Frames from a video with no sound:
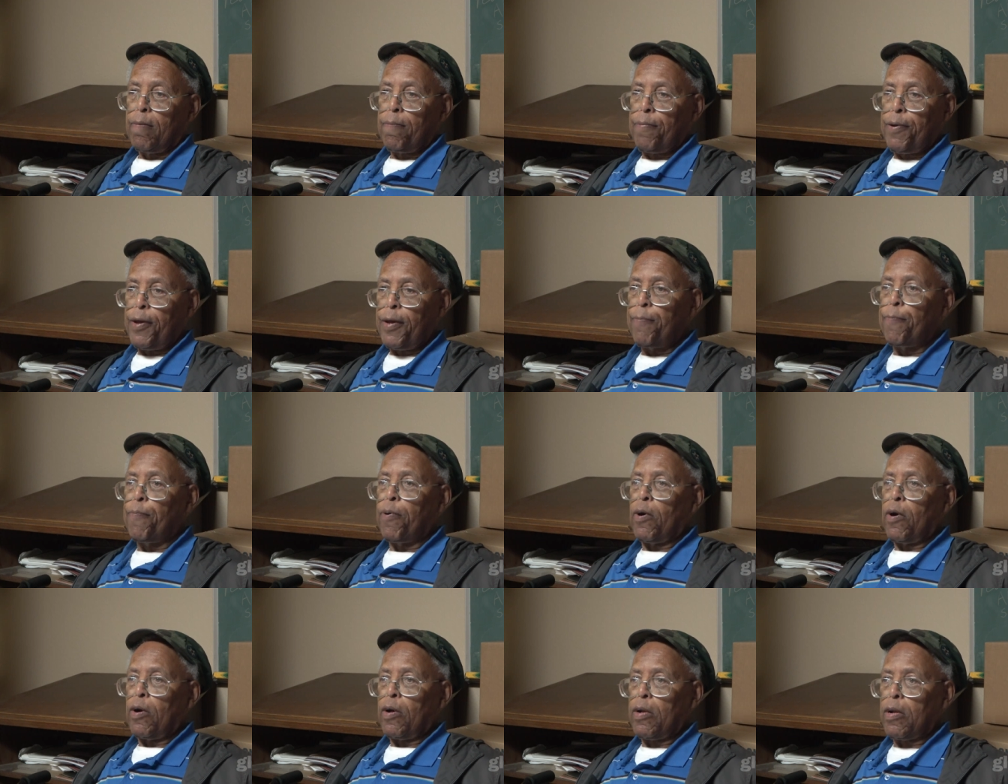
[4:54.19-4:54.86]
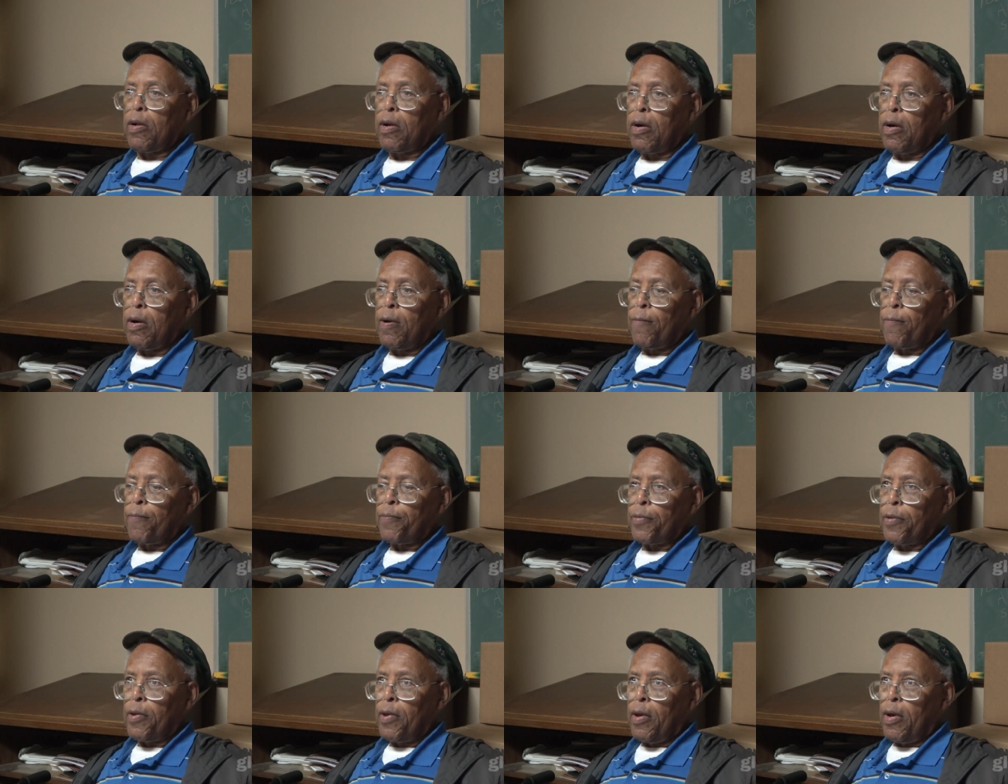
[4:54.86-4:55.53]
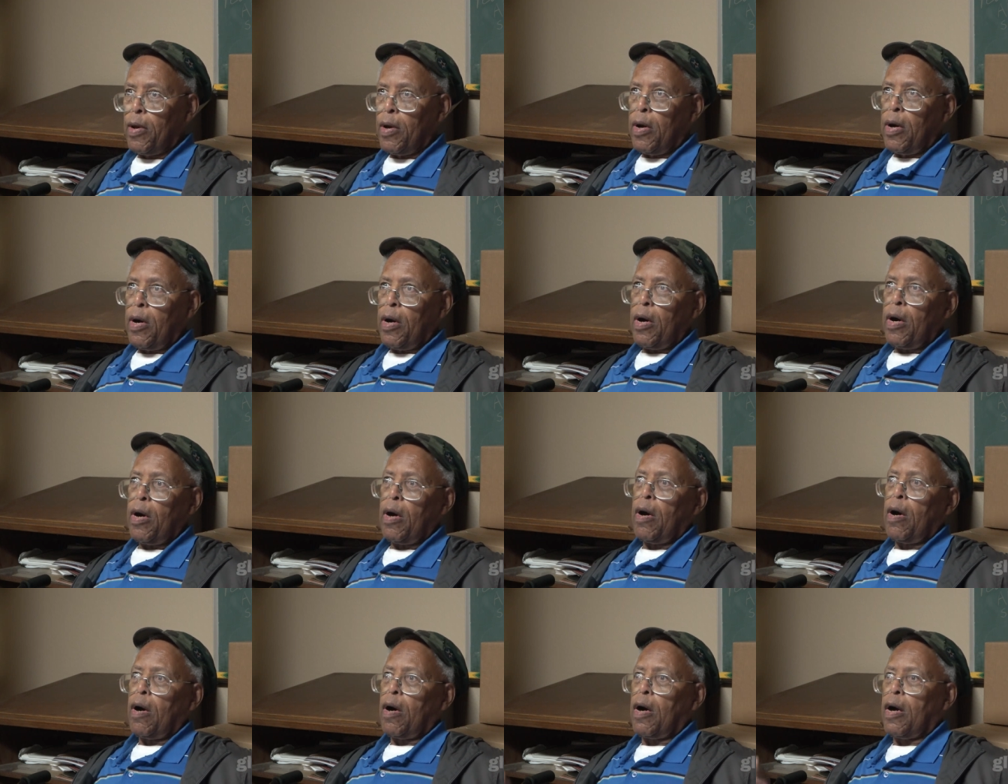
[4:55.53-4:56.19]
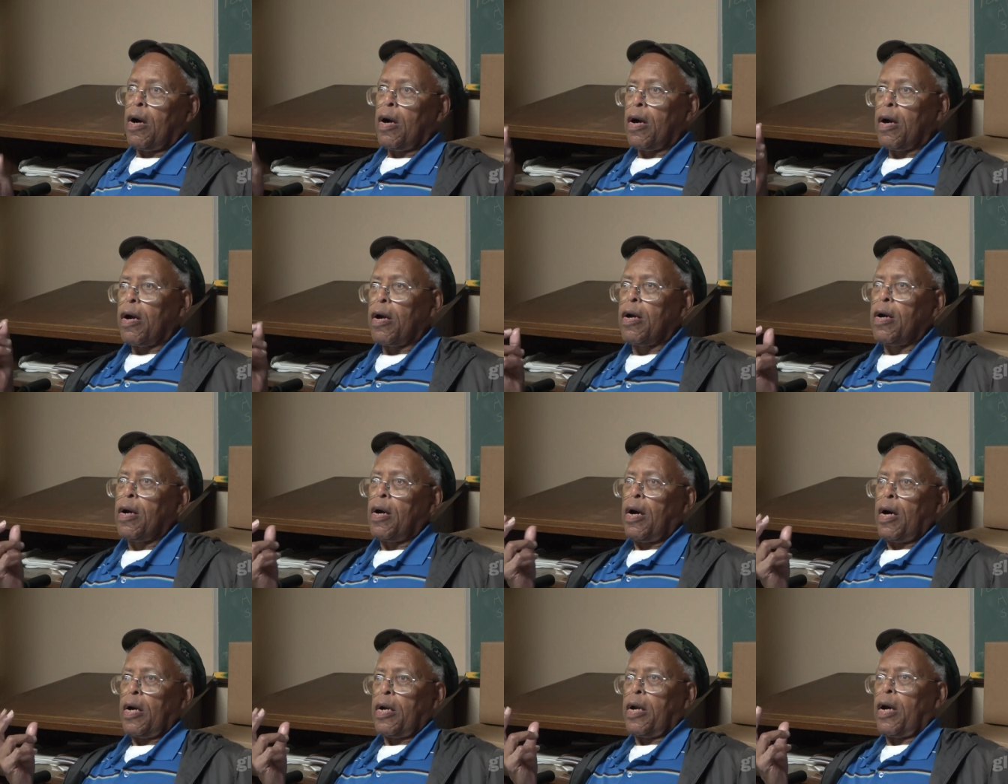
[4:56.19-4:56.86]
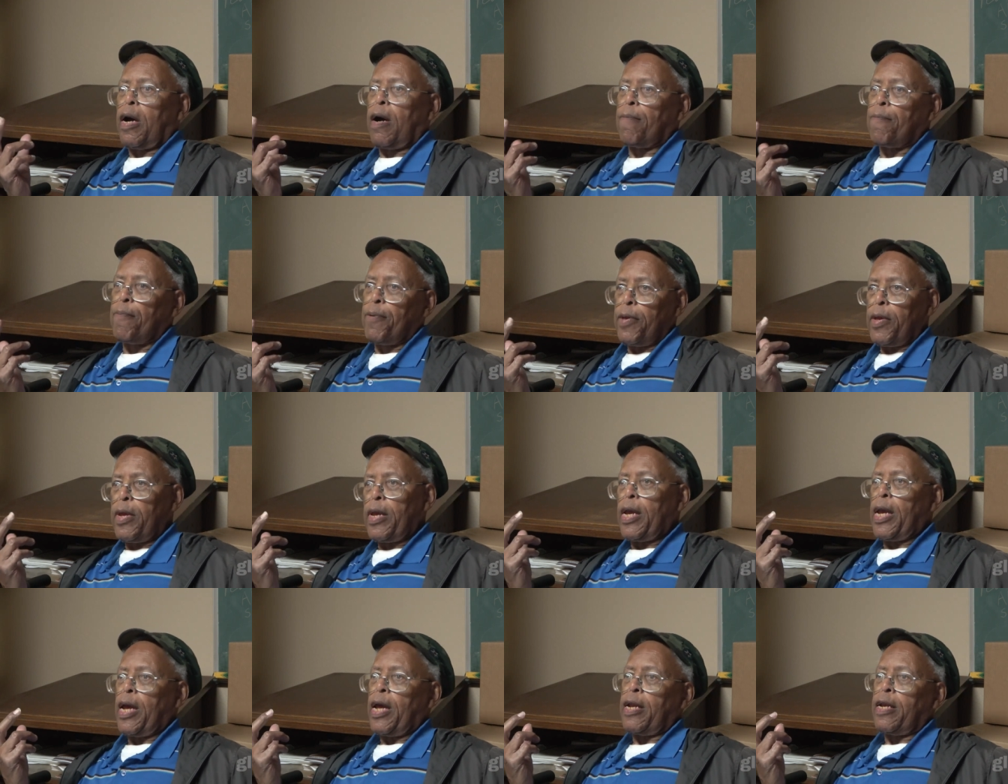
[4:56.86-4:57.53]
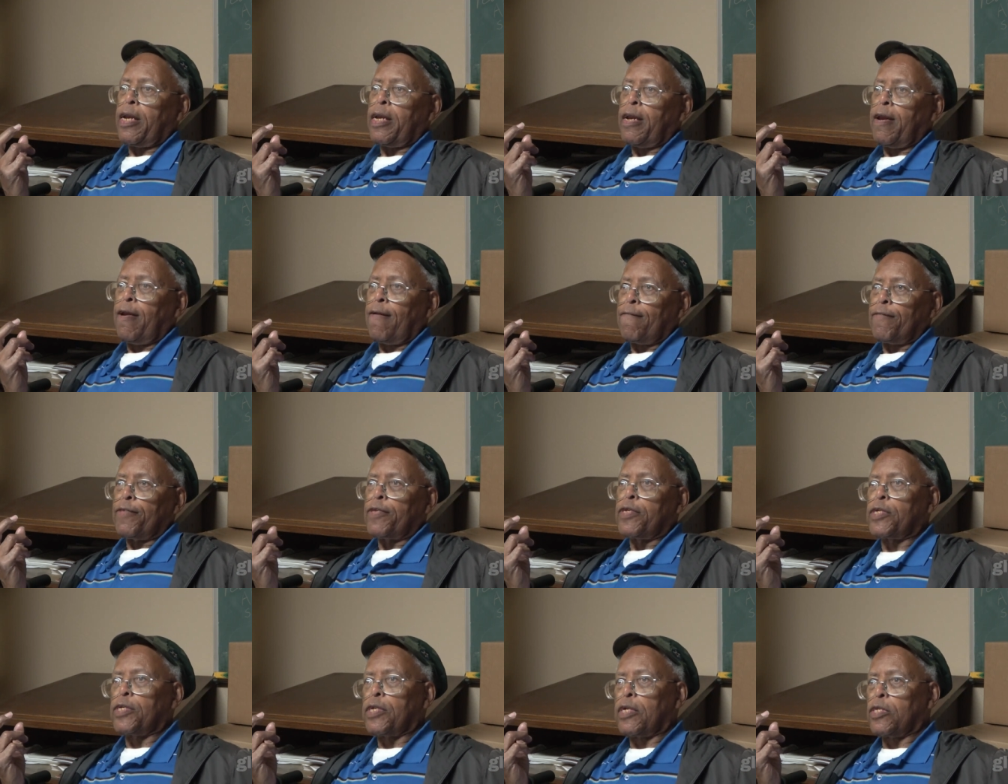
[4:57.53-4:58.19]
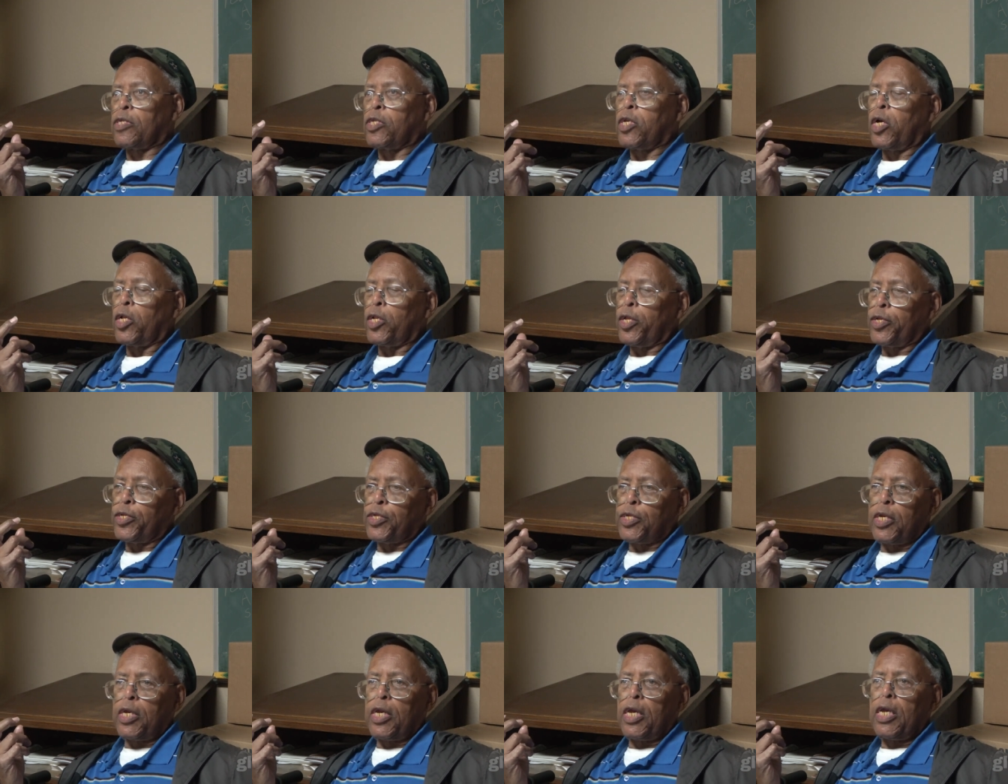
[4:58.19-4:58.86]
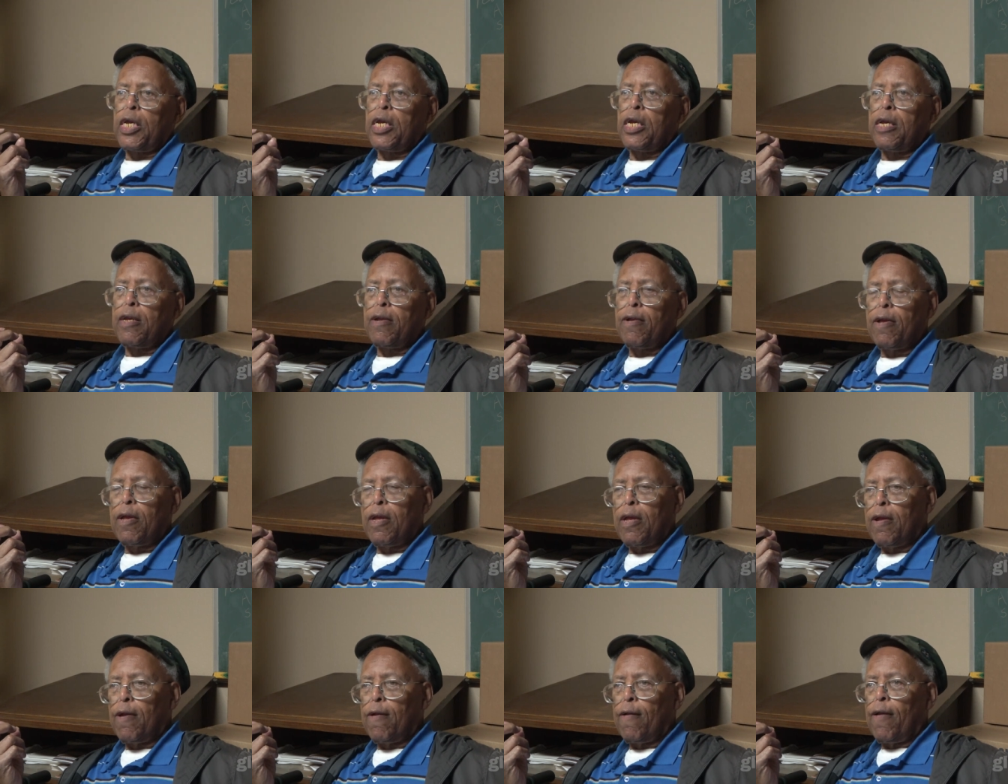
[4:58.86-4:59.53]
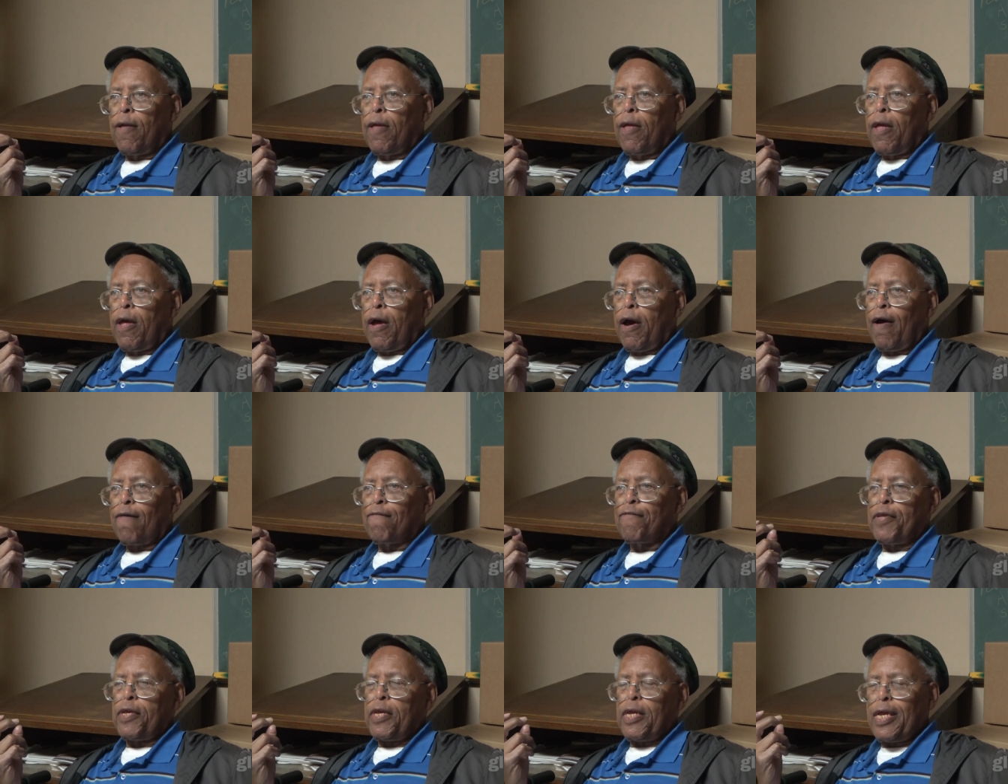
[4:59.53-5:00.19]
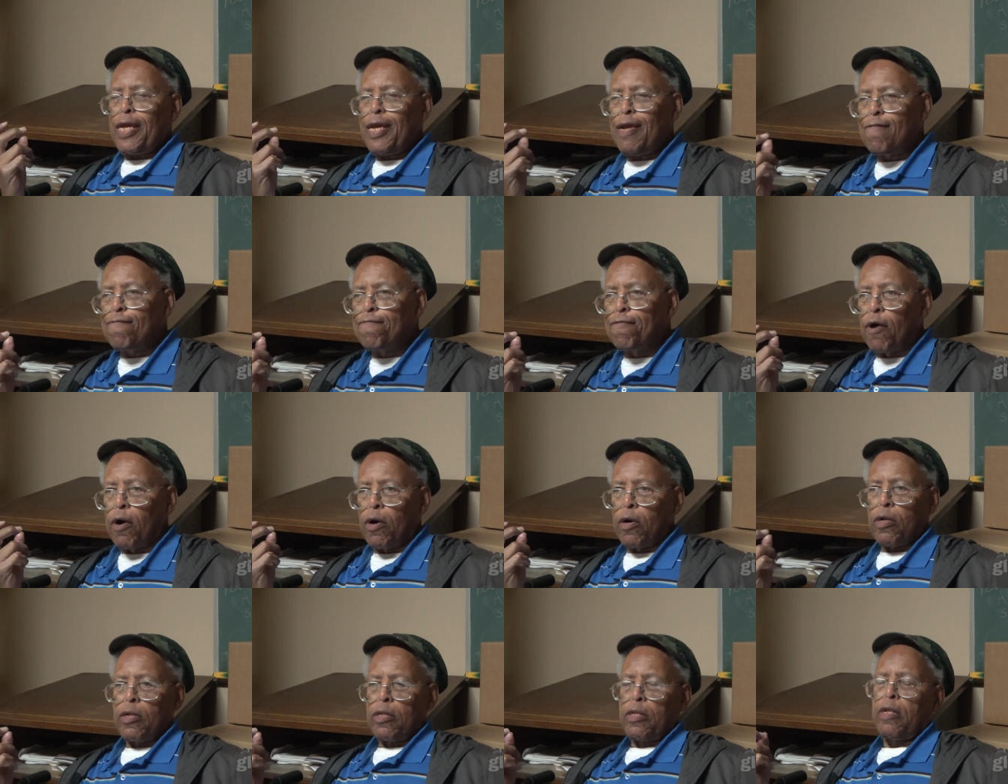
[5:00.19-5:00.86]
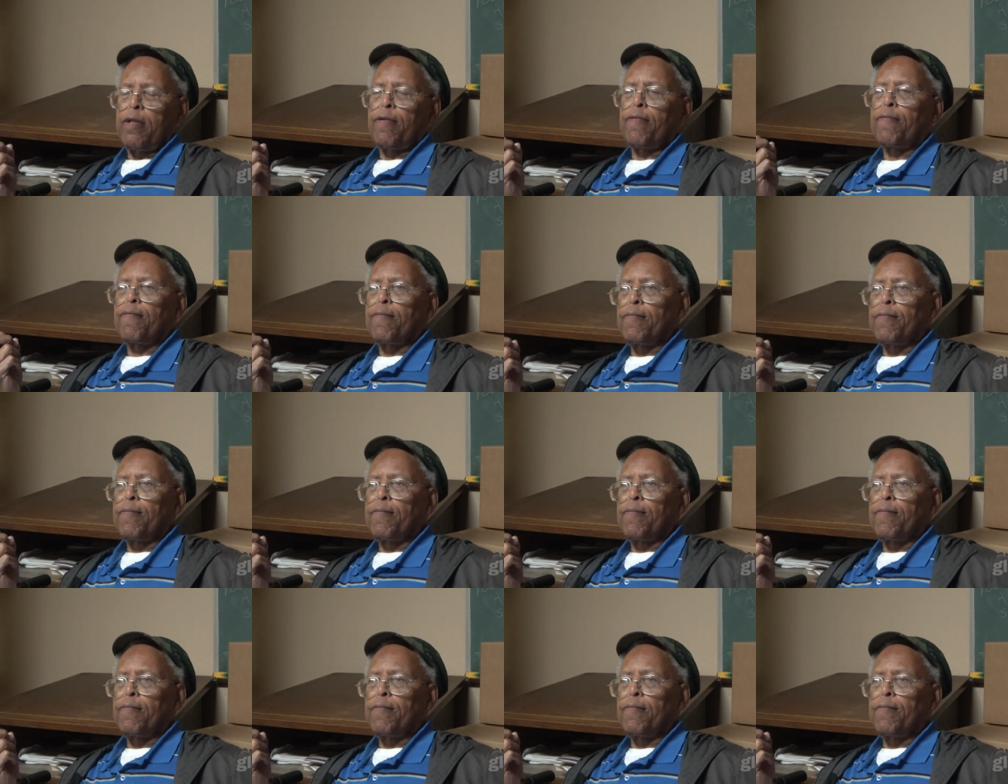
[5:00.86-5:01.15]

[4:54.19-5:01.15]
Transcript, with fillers: People are caught up in the subtlety of the evil